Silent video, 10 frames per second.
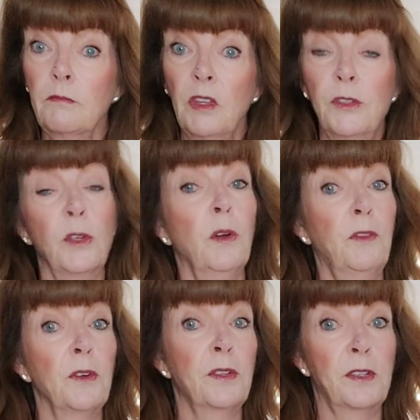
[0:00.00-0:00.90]
So
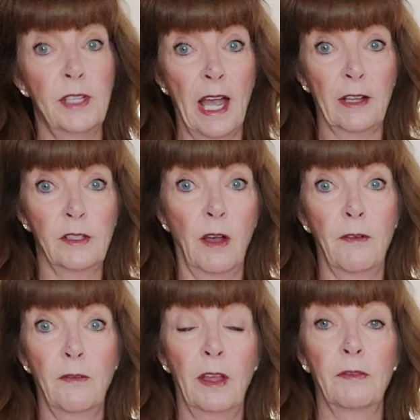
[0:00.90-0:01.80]
if there's a Saks
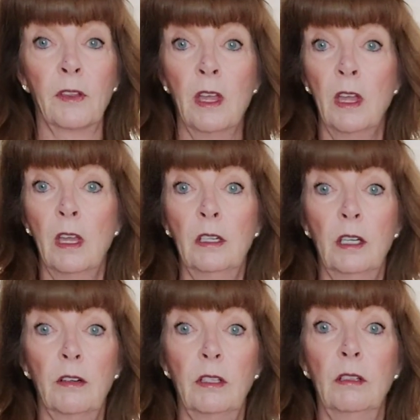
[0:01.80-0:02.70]
off 5th
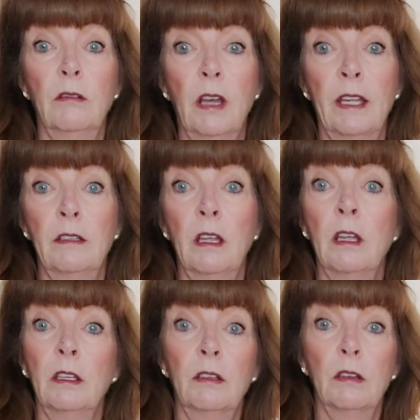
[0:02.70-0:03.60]
near you and
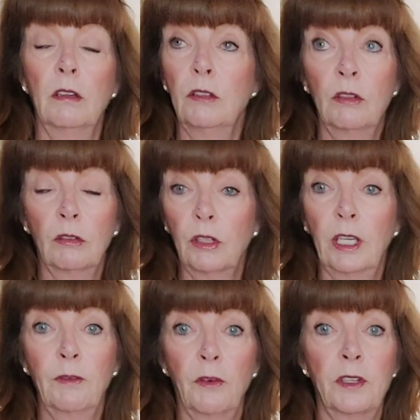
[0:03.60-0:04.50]
you're
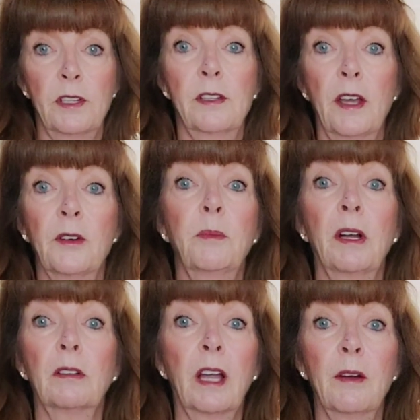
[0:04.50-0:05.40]
looking for a designer
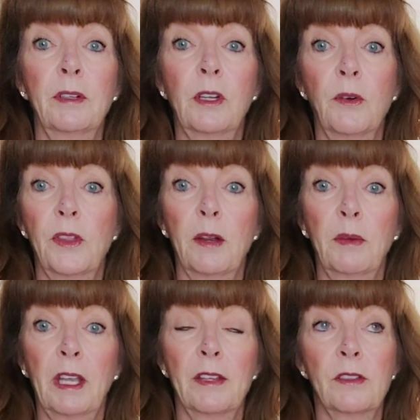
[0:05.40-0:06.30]
belt, I would go there
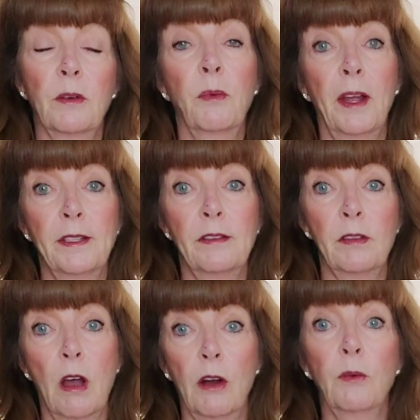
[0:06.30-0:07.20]
because their
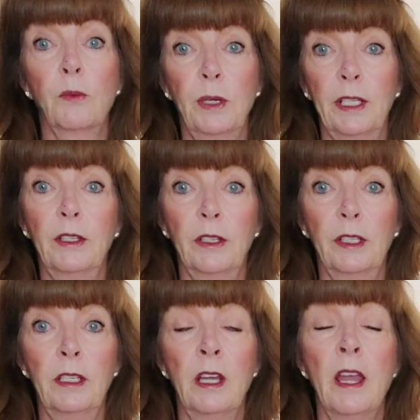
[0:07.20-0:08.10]
prices are really
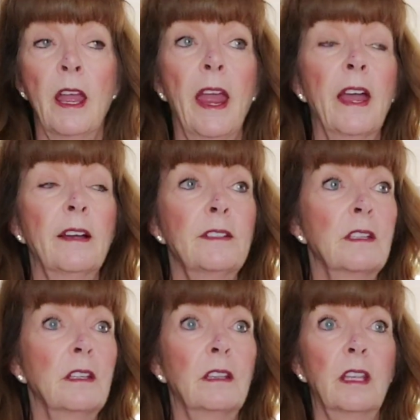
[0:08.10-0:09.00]
good. And
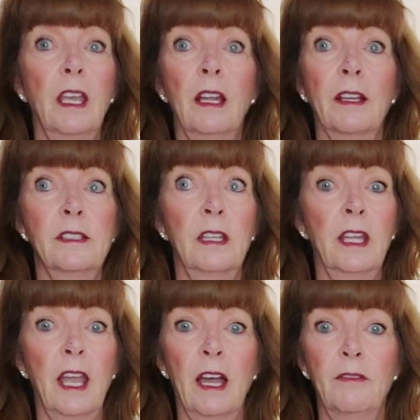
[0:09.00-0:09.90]
they, like I said,
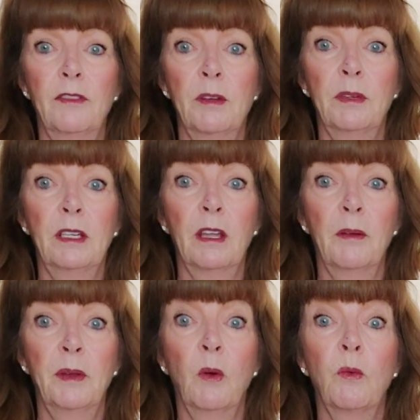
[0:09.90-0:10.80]
they have them in a
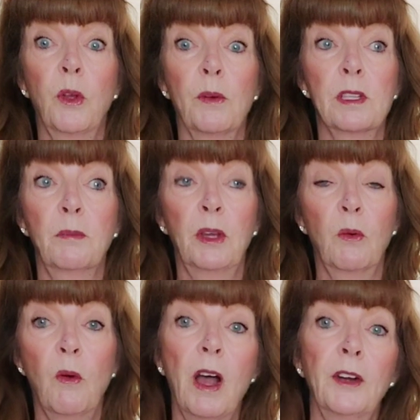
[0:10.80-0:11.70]
bit, there was a bit
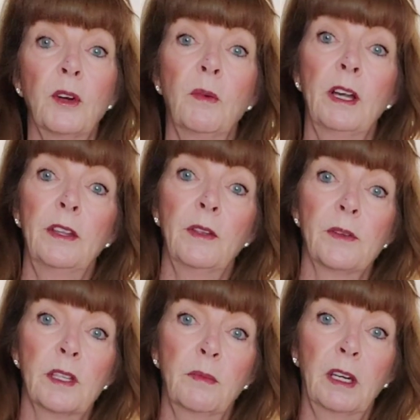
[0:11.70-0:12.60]
wider one, there
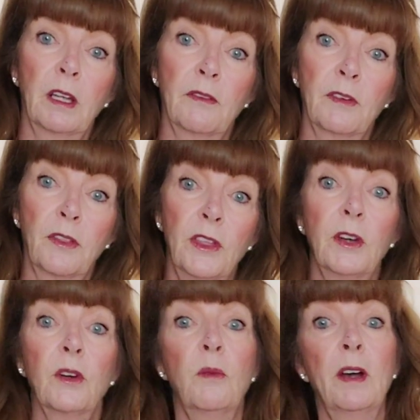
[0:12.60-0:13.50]
was a bit of a
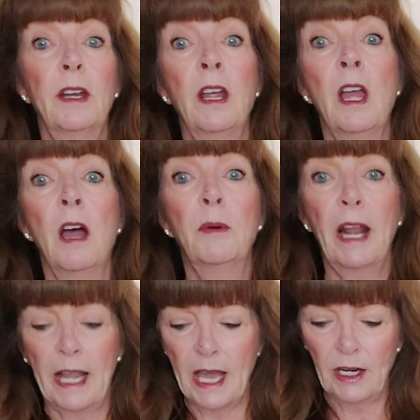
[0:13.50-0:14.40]
thinner one, but
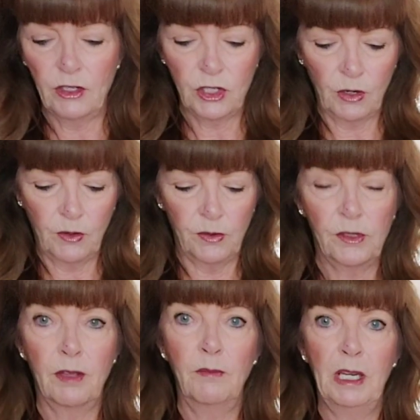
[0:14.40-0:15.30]
I kind of
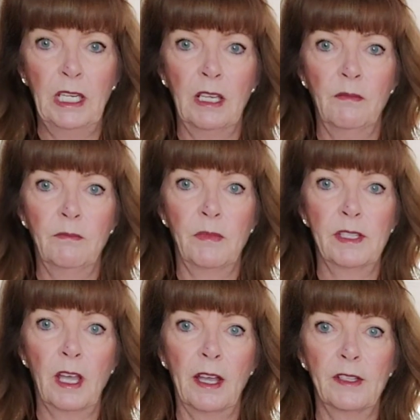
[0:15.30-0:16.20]
chose the medium
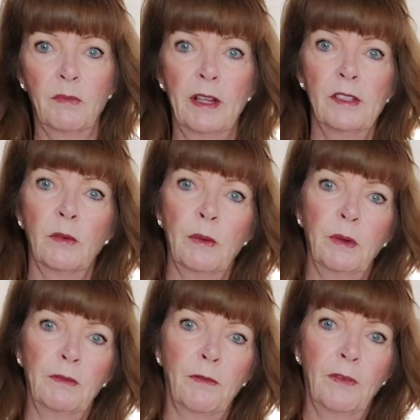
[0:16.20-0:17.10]
size one so it
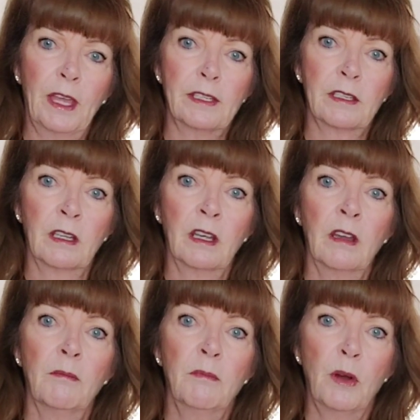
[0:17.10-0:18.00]
would fit
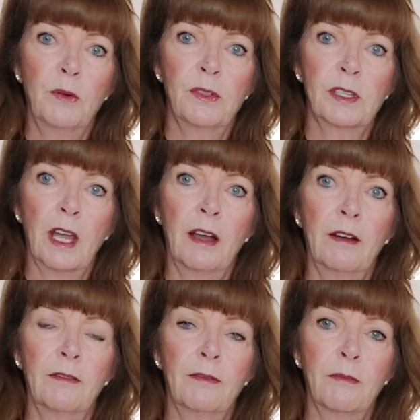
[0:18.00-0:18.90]
most
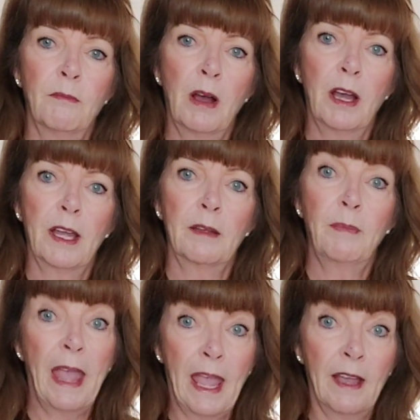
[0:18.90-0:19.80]
of my
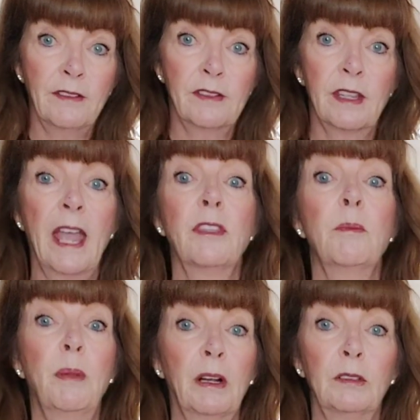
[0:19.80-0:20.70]
pants and the
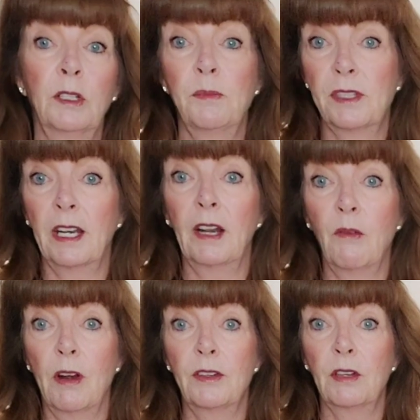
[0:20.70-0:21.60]
belt loops that I
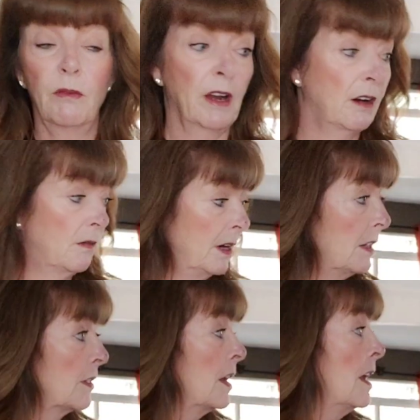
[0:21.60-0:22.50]
wanted to wear it
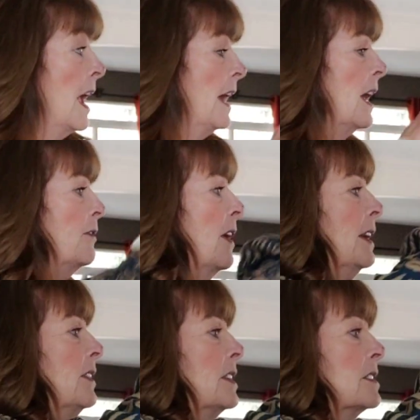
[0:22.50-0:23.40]
with. And I
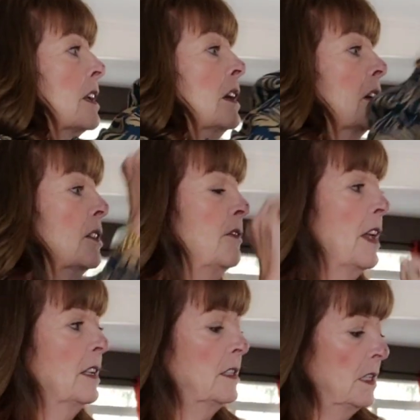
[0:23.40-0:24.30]
find the
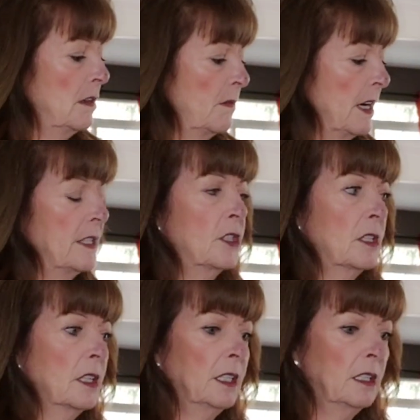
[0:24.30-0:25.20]
Valentino one is
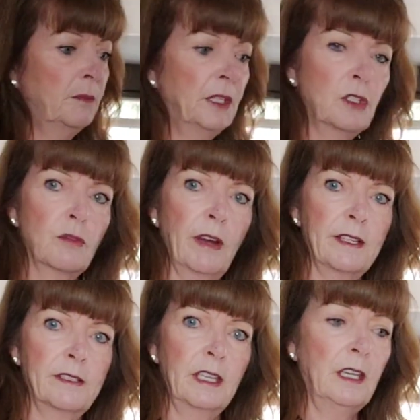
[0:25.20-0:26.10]
just a little bit
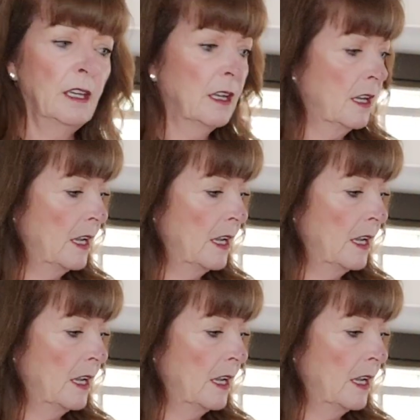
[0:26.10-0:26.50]
dressy.